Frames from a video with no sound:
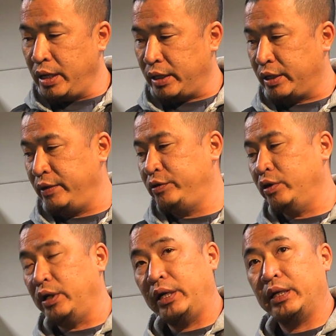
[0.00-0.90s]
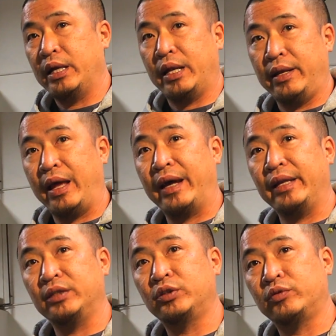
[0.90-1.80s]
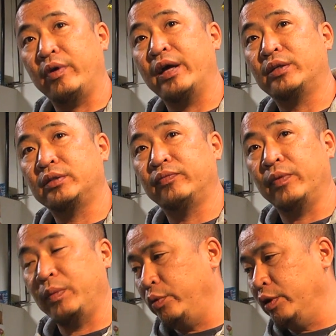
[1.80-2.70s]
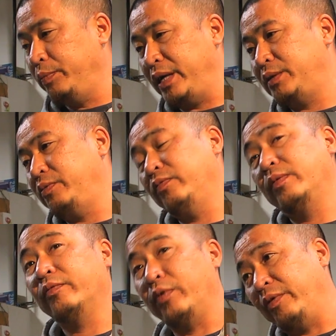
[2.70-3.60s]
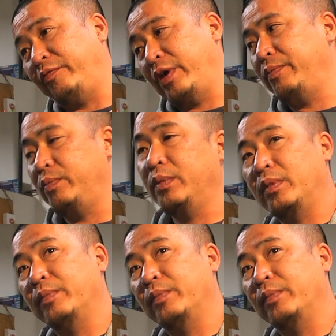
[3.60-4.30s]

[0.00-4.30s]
It gives you a 9-inch stretch from the wheelbase, from the frame